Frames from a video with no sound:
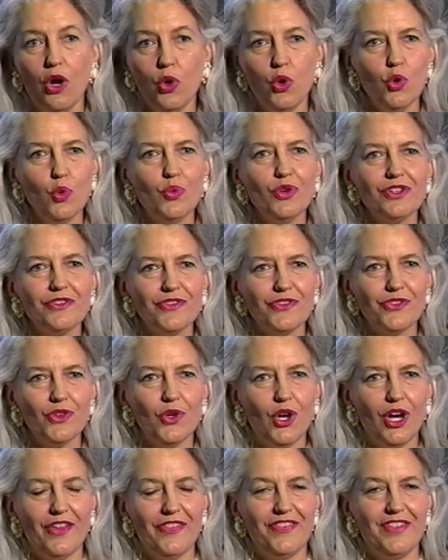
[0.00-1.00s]
Who would have
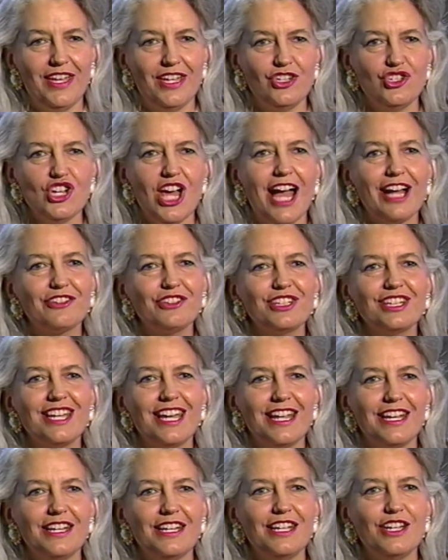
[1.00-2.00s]
thought that Jacqueline
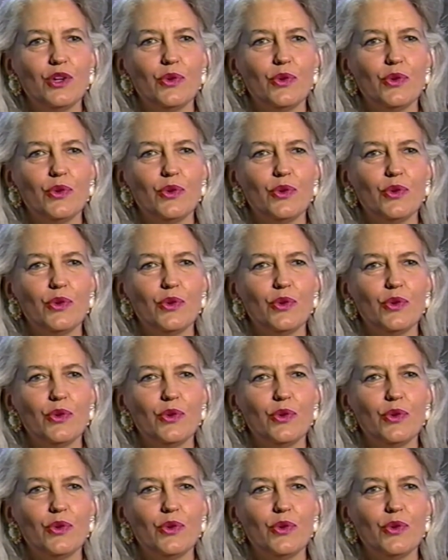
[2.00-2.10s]
Kennedy